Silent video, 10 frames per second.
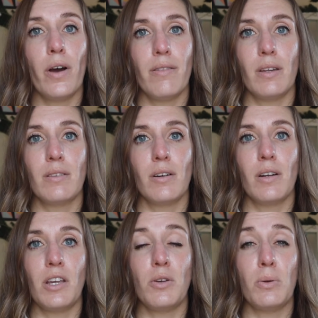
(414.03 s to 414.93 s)
I think they're
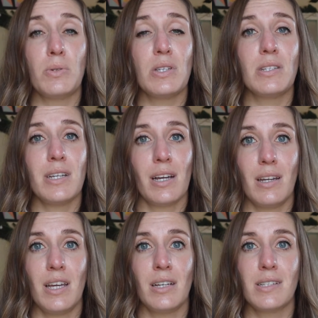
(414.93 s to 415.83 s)
going to use these
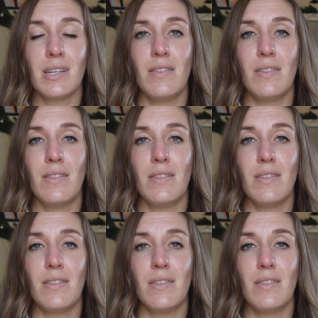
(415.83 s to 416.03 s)
techniques,